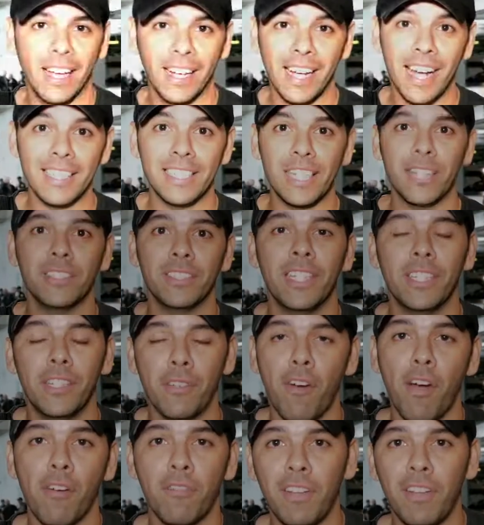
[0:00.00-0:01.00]
guys, that was the end
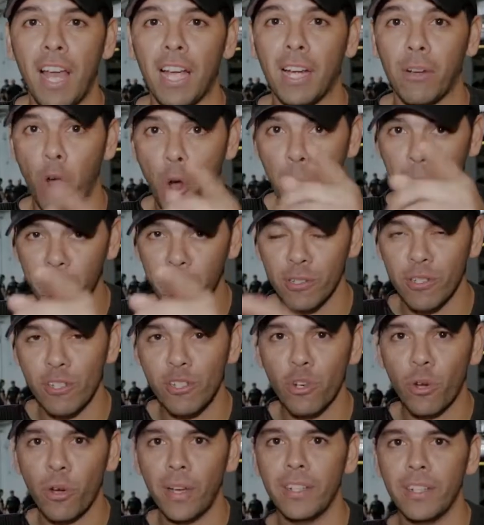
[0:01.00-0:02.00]
of our vlog. I hope you
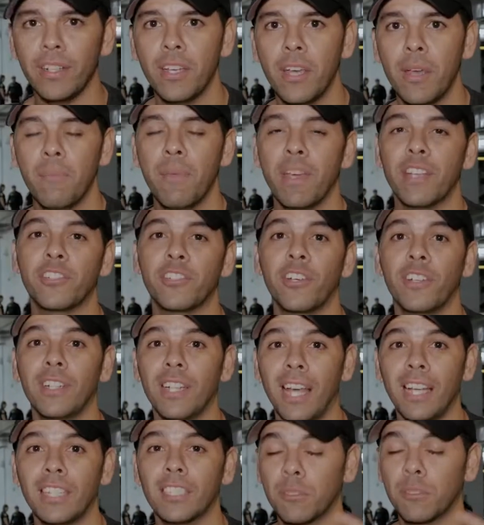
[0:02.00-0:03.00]
enjoyed. Make sure you
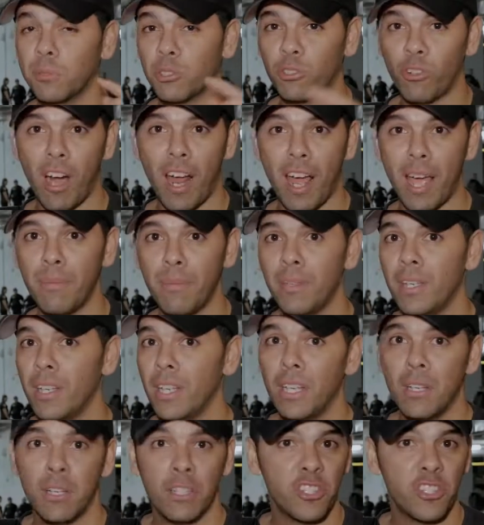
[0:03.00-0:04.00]
like, subscribe,
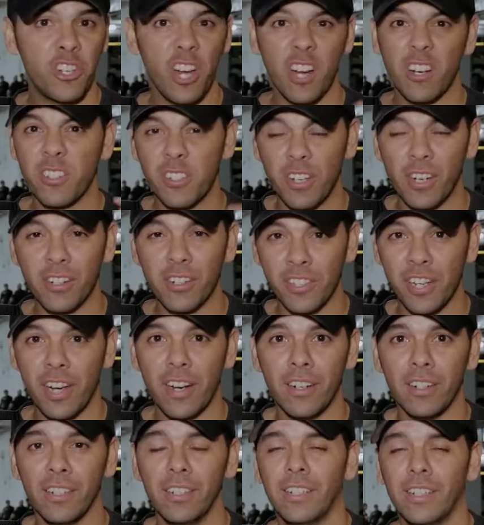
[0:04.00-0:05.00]
share,
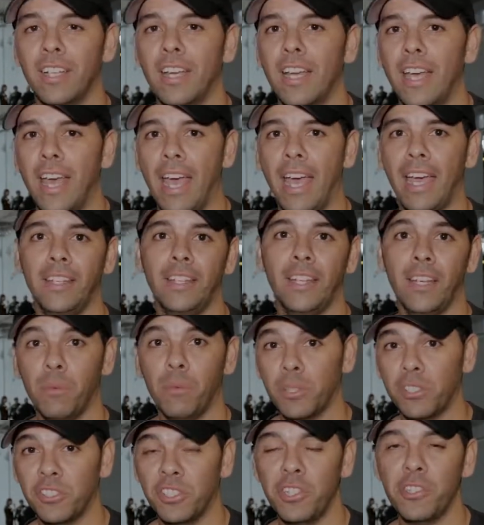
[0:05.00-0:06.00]
and
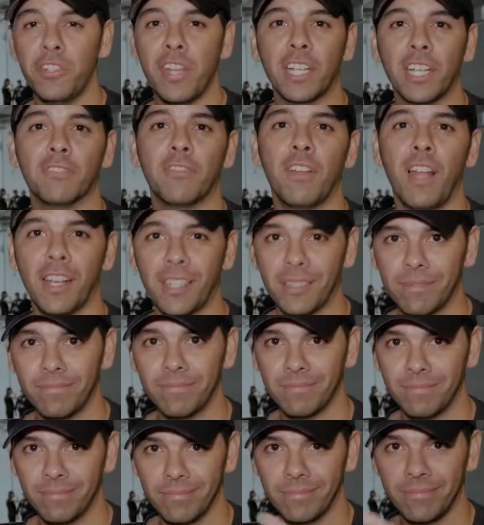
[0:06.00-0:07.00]
we'll see you next
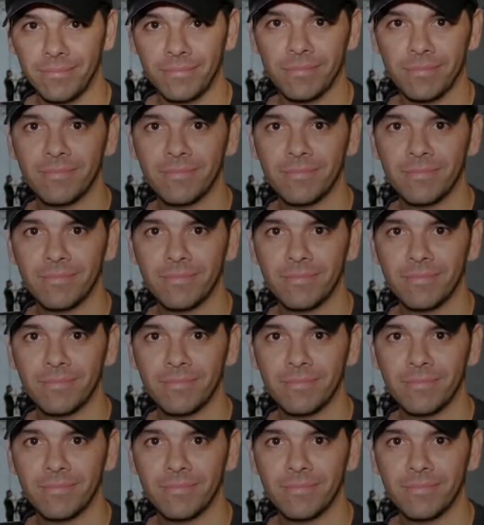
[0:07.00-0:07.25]
vlog.